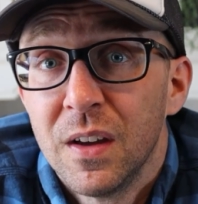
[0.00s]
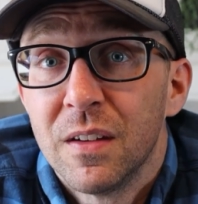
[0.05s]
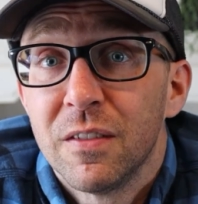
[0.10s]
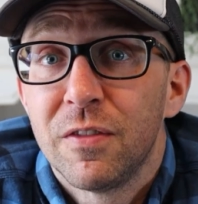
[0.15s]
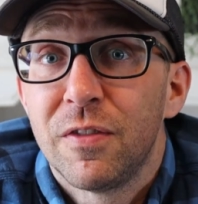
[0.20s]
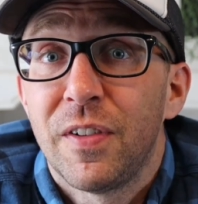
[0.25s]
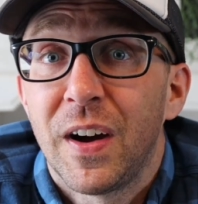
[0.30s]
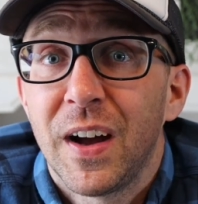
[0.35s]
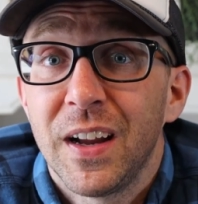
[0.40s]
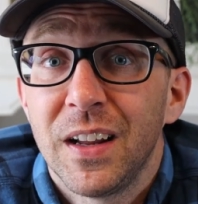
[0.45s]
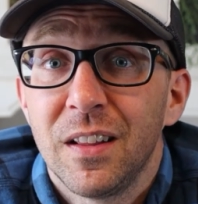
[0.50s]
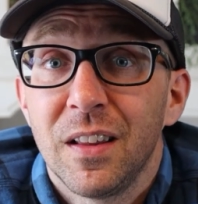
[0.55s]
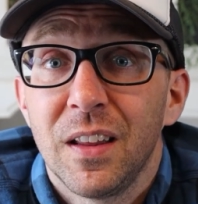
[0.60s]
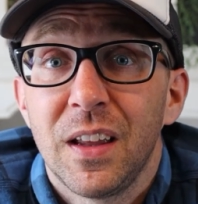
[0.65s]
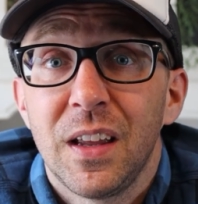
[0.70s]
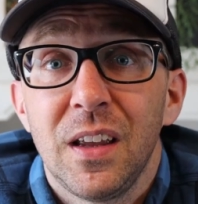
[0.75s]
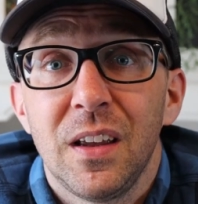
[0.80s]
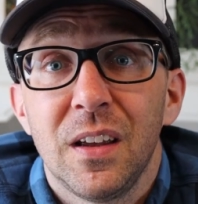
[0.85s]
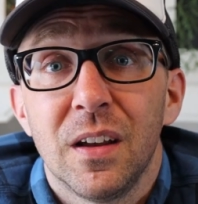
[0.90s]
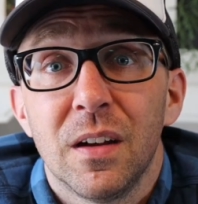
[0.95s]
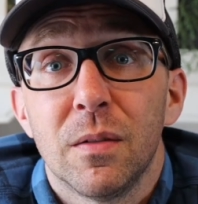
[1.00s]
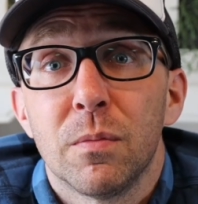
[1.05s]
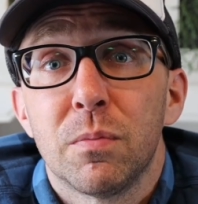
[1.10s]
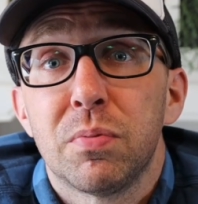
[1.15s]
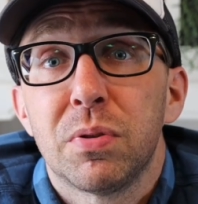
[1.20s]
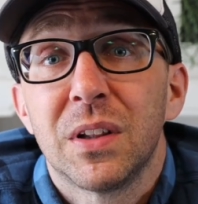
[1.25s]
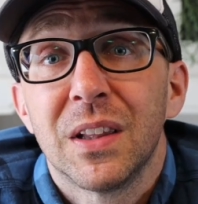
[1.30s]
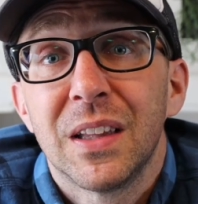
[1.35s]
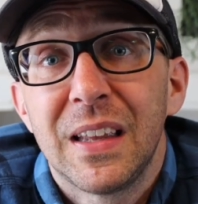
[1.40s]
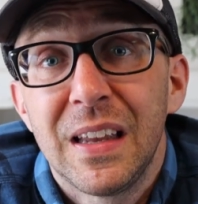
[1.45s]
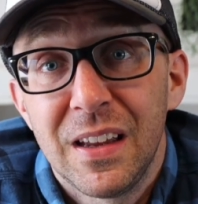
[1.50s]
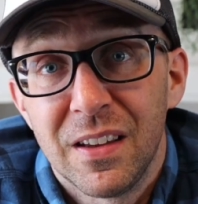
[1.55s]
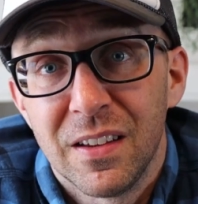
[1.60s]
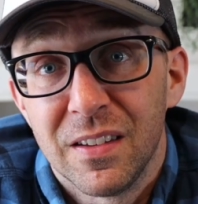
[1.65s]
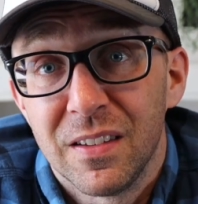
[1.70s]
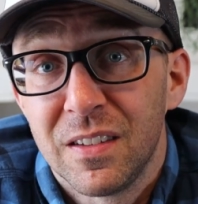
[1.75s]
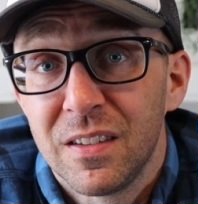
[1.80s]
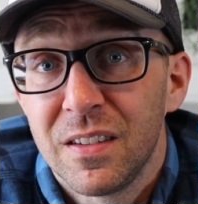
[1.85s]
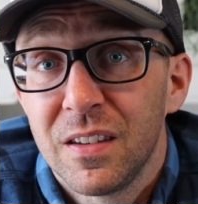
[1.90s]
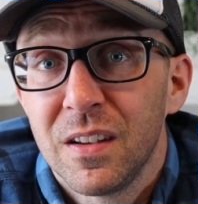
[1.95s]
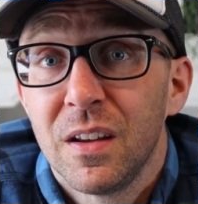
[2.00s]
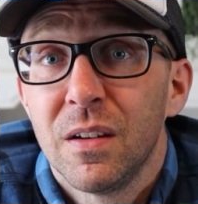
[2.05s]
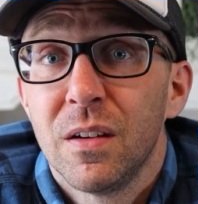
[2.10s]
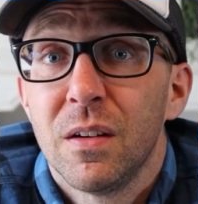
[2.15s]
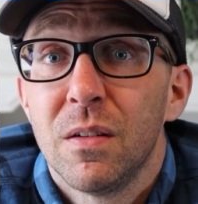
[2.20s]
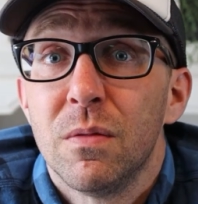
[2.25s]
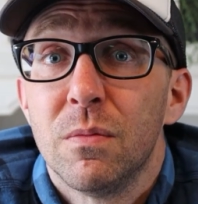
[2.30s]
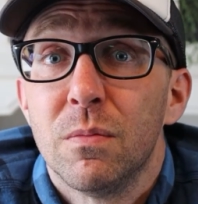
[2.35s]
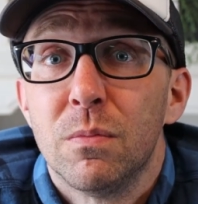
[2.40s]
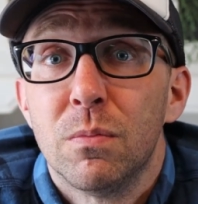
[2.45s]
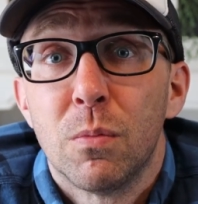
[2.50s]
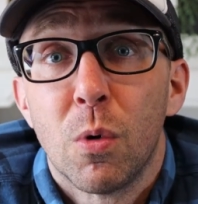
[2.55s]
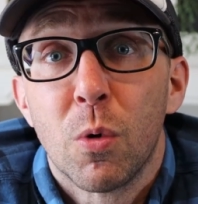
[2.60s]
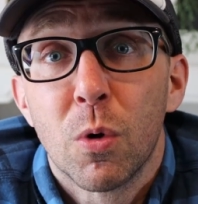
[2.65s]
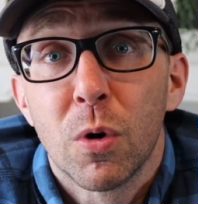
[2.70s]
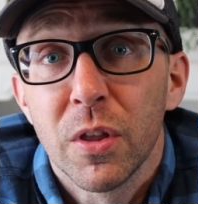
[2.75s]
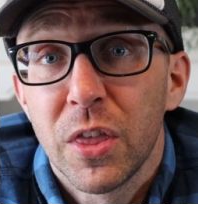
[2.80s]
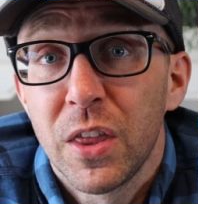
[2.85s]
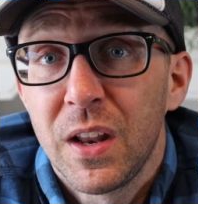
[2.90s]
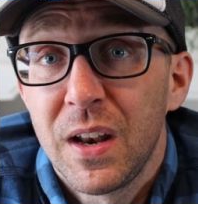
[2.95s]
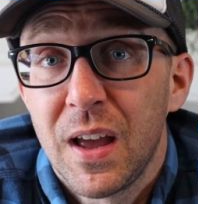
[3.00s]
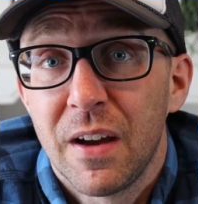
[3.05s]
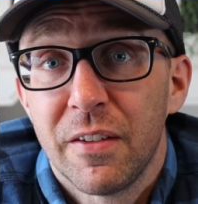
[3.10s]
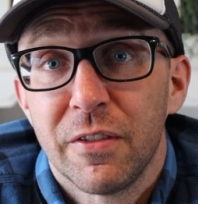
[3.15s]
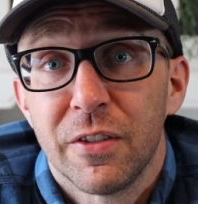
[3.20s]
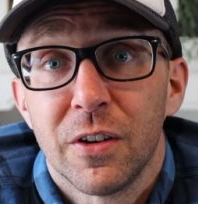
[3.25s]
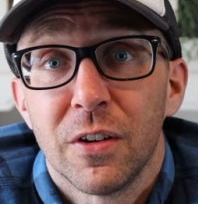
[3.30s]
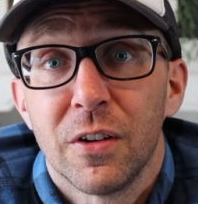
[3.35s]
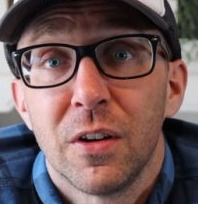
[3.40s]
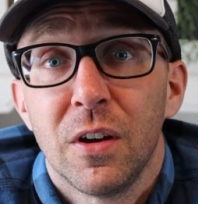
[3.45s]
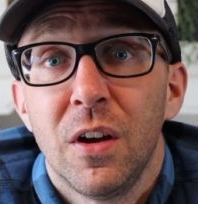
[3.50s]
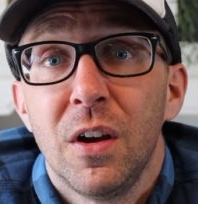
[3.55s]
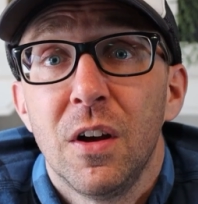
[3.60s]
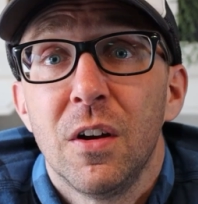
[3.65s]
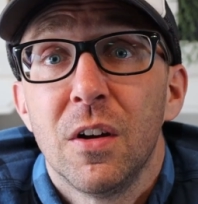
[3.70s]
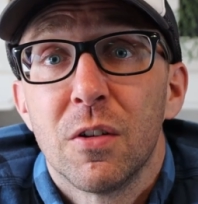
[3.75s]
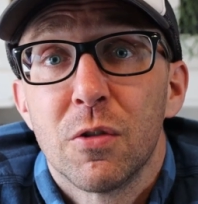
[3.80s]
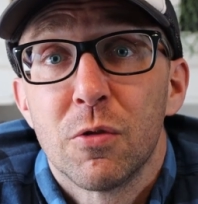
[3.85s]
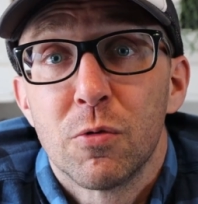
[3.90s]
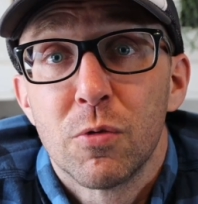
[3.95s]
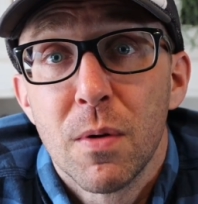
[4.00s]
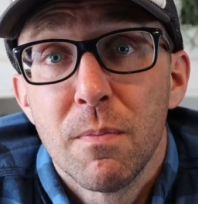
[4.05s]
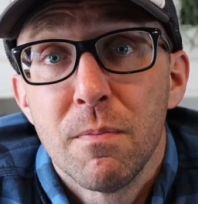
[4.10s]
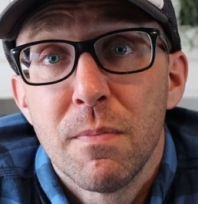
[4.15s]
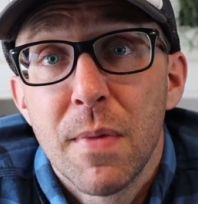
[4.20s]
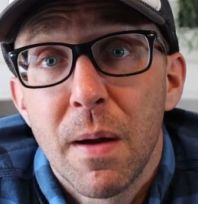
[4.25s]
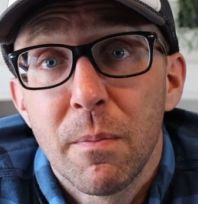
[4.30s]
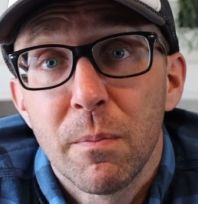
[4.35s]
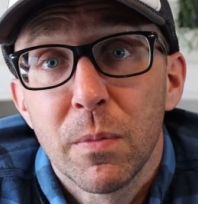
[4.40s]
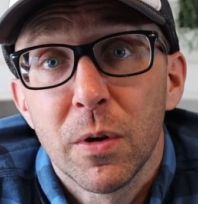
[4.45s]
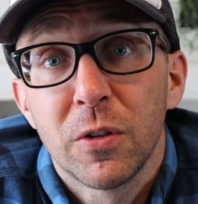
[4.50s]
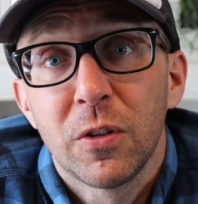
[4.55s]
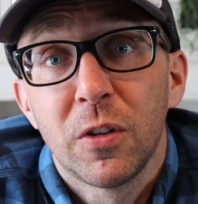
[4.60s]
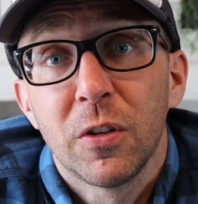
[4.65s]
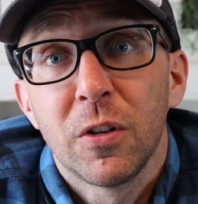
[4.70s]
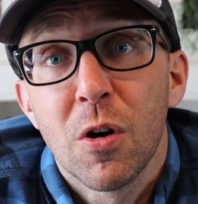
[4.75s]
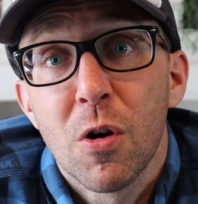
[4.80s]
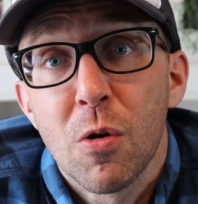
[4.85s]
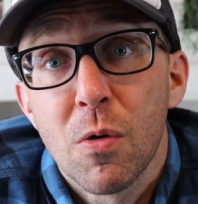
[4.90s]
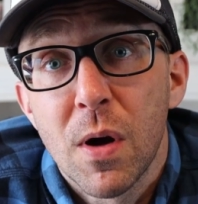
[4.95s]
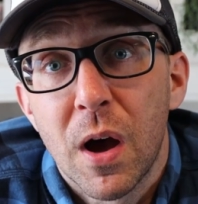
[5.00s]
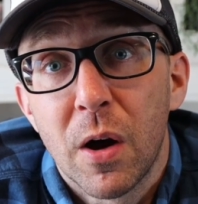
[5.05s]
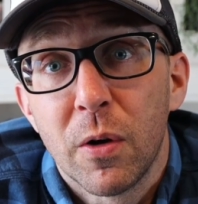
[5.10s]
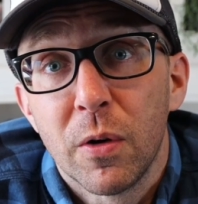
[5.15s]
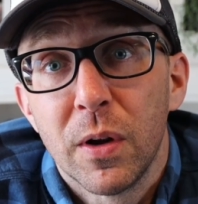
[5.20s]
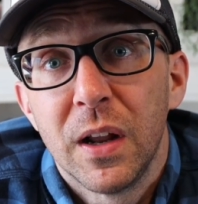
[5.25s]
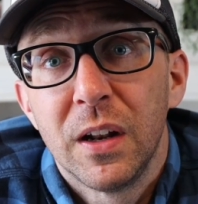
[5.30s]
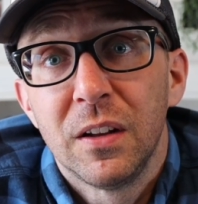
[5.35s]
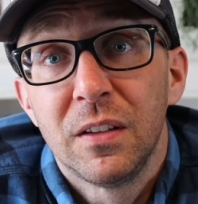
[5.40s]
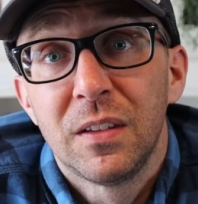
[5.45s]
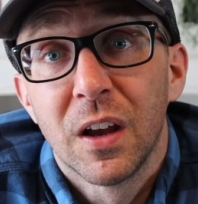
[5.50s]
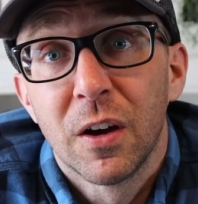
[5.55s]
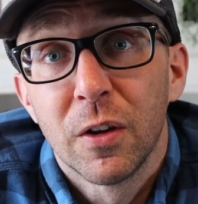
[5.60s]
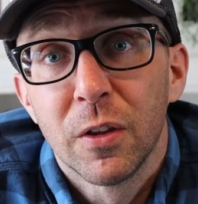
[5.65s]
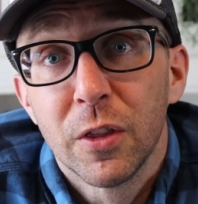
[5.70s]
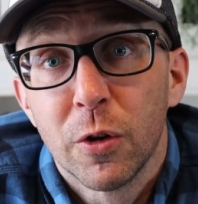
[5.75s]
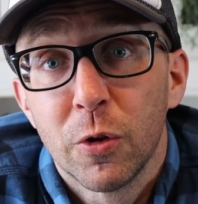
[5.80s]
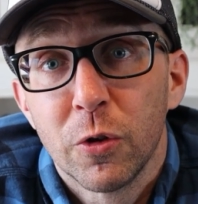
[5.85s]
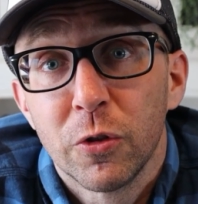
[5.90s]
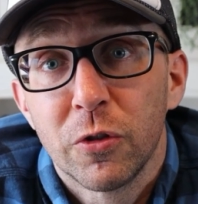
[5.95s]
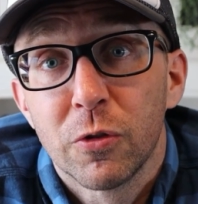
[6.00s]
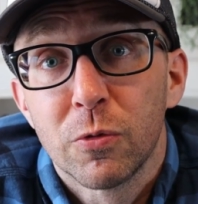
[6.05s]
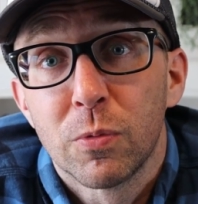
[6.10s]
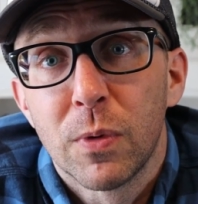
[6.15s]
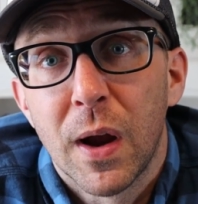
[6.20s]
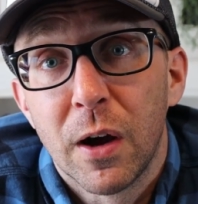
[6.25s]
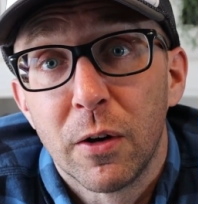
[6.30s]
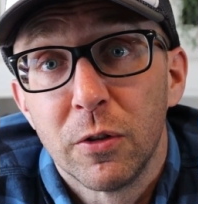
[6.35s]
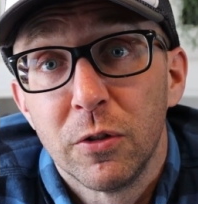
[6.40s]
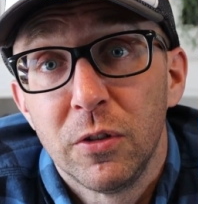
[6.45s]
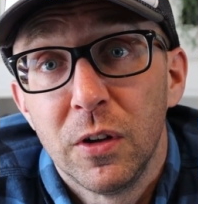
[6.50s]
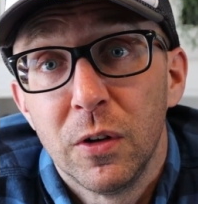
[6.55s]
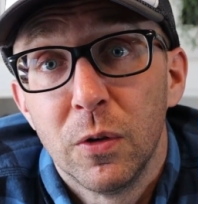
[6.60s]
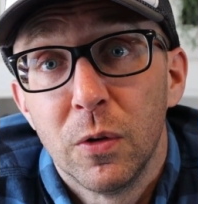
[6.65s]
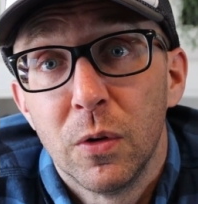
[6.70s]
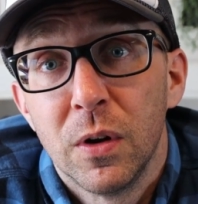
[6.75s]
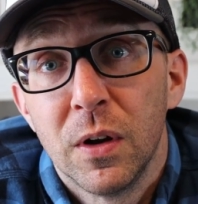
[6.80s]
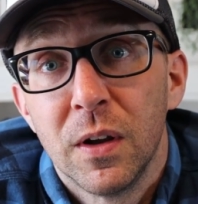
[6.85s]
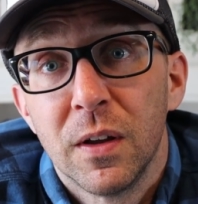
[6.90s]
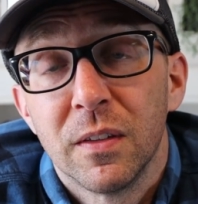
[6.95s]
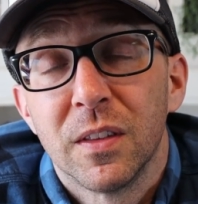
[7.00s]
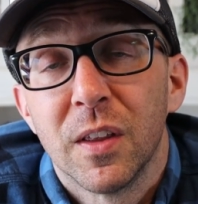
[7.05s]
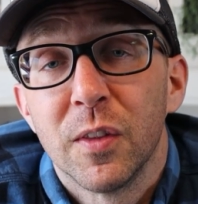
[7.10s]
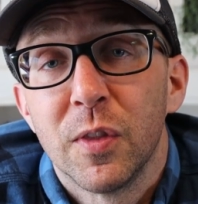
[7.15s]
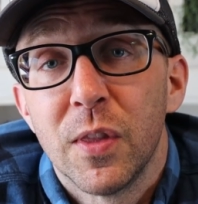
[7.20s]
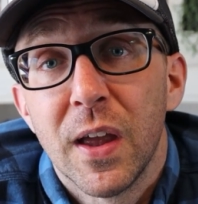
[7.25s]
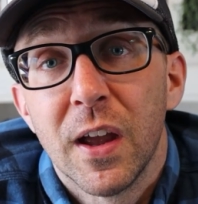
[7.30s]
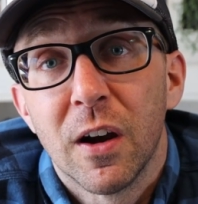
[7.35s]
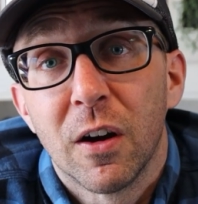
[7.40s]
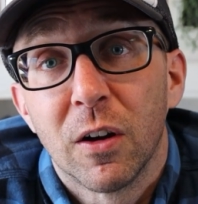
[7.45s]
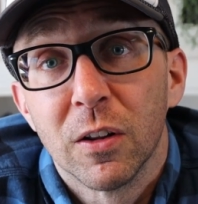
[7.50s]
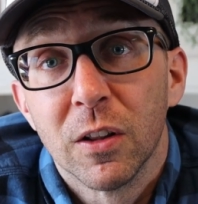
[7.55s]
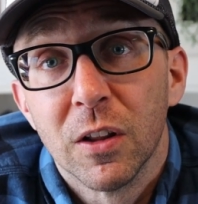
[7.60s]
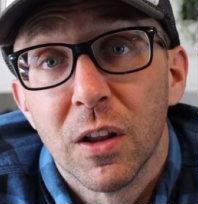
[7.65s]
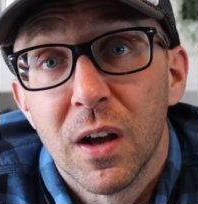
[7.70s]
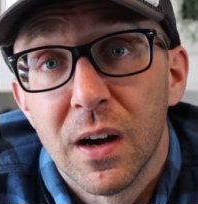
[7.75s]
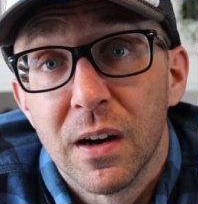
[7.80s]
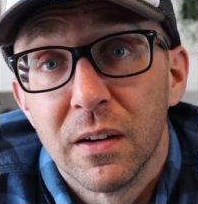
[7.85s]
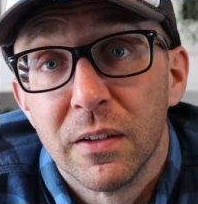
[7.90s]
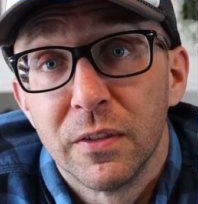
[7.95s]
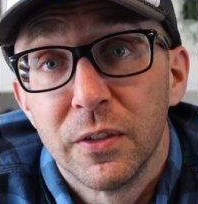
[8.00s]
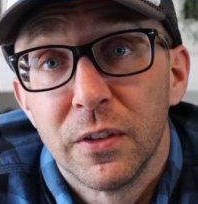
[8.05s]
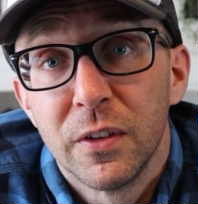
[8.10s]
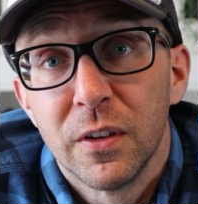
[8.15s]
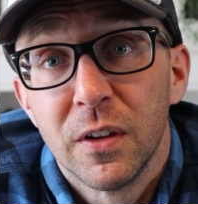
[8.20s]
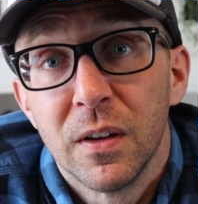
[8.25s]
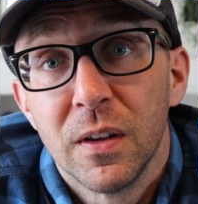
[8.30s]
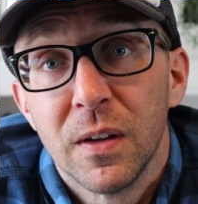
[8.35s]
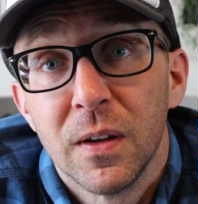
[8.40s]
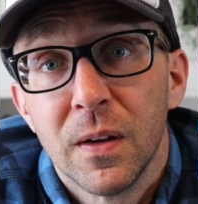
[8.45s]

Finally, please, more than ever, remember to go out and tell those around you that they are loved.